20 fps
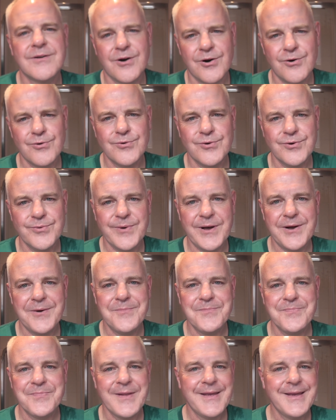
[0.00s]
All going
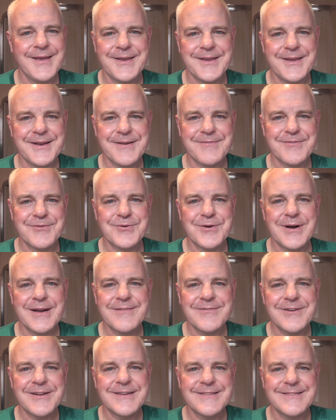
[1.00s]
well. You never know. I
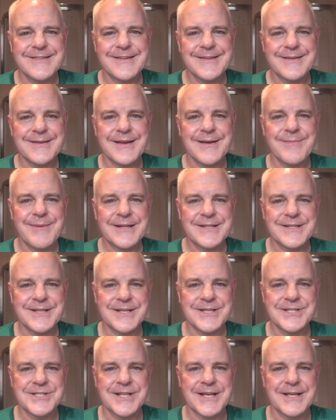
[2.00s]
never like to commit to
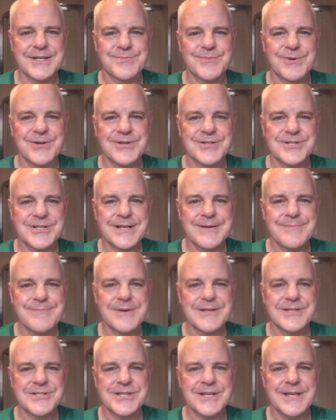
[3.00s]
these things because
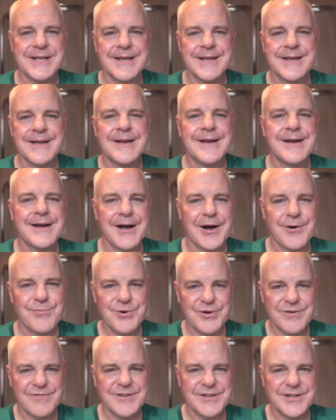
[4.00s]
um, and say I'll
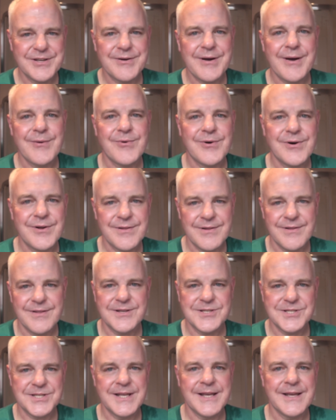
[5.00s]
put a video out on
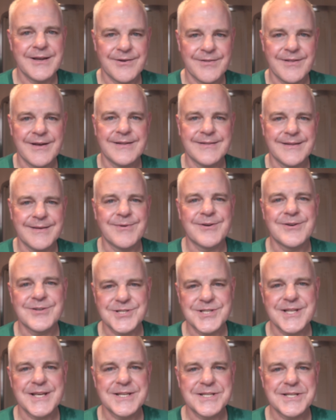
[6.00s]
this day or that day
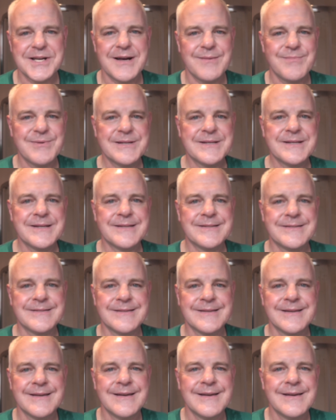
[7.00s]
because things happen
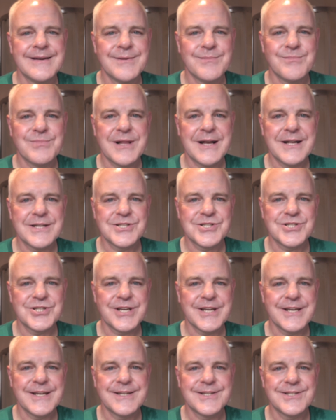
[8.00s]
and plans
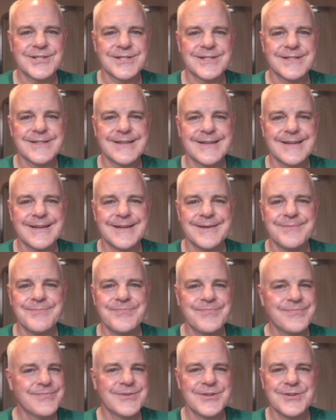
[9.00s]
change and uh,
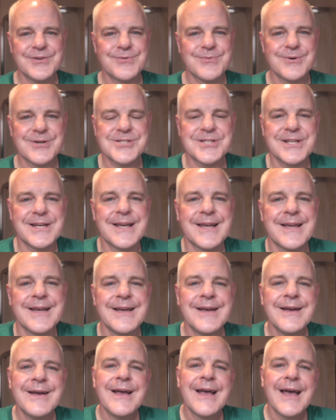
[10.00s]
you know what it's
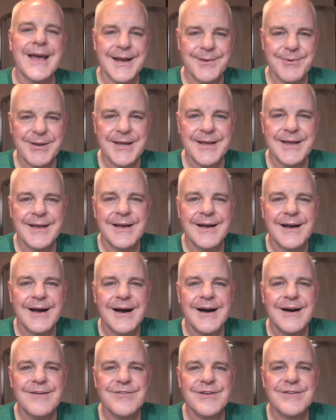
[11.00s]
like. Anyway,
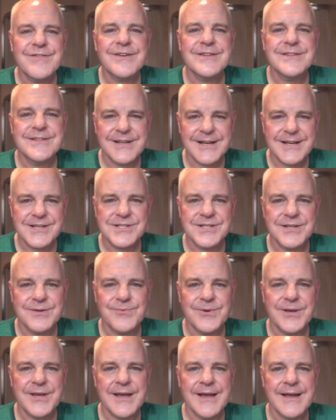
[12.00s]
have a
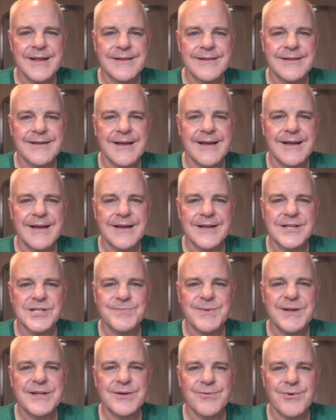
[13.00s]
fantastic weekend, uh,
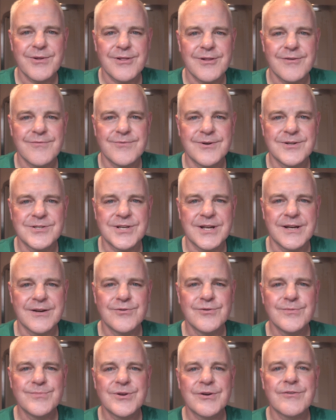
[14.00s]
spend it with loved ones and
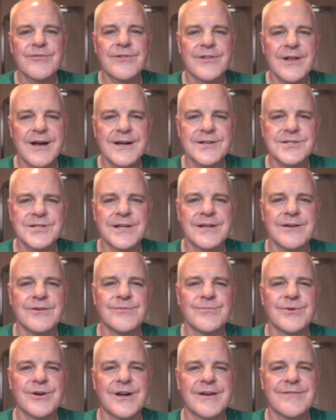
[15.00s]
I hope you're relaxing, I
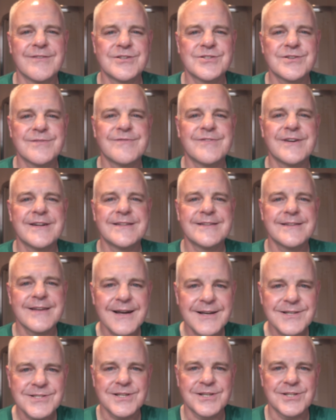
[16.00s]
hope you're having some
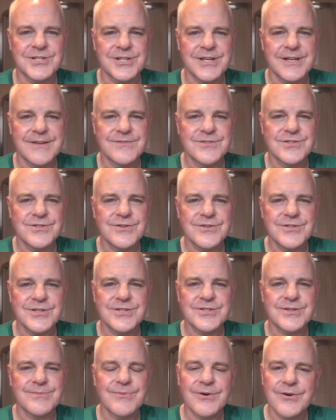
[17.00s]
fantastic shaves,
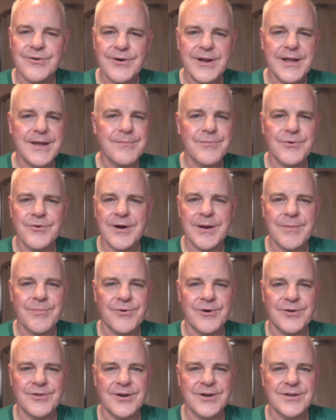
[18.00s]
using some great, great
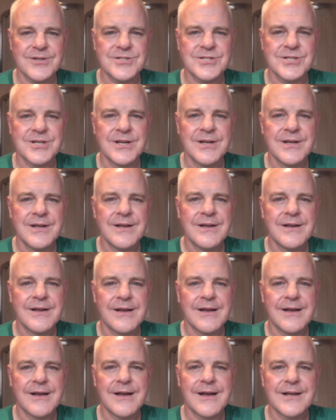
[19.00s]
products.
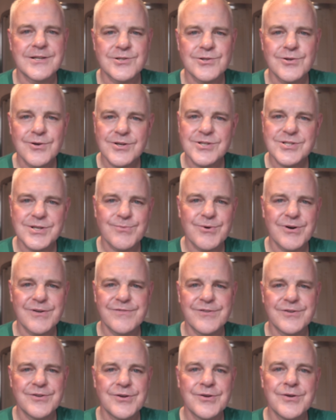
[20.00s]
Uh, as long as they
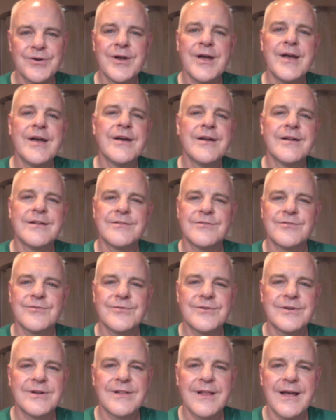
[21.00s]
work for you,
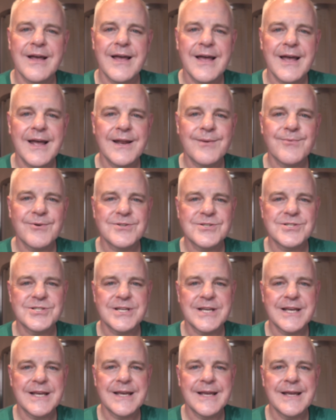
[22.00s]
don't let anyone
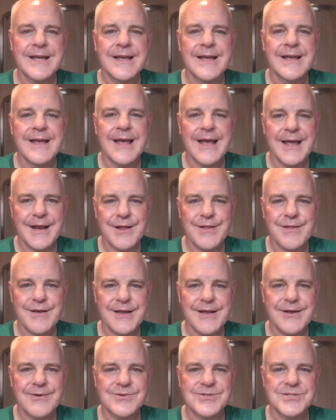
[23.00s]
say
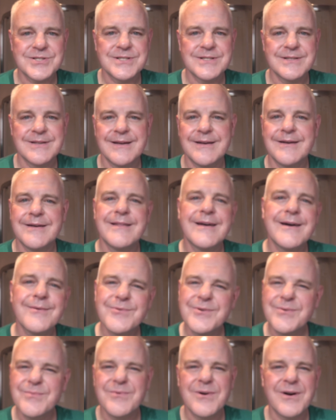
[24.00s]
anything else. Uh,
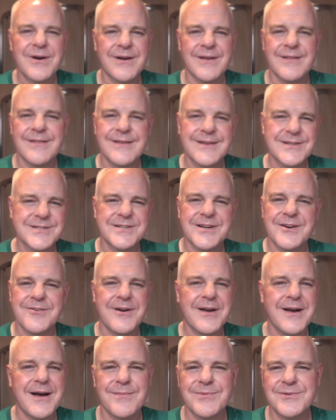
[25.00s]
that won't work, that's
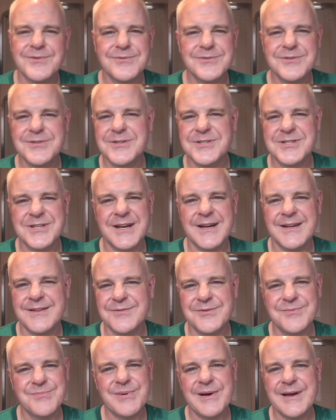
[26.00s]
crap, don't use
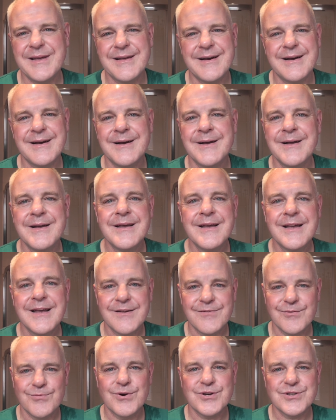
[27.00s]
that, don't buy that.
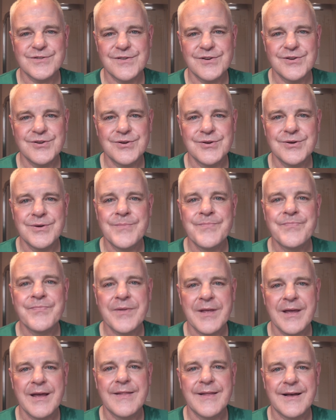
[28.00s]
If it works for you,
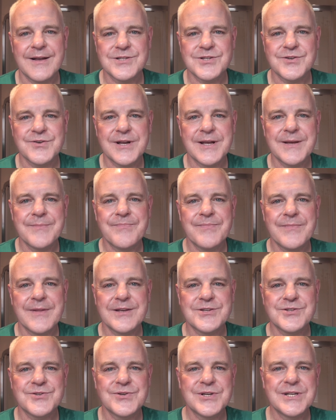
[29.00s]
that's great,
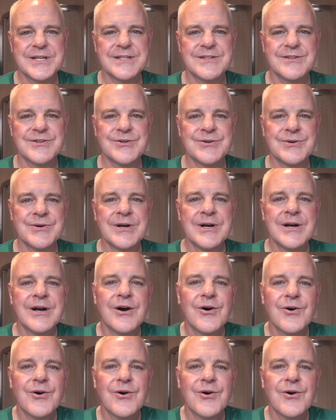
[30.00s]
that's all you need to know.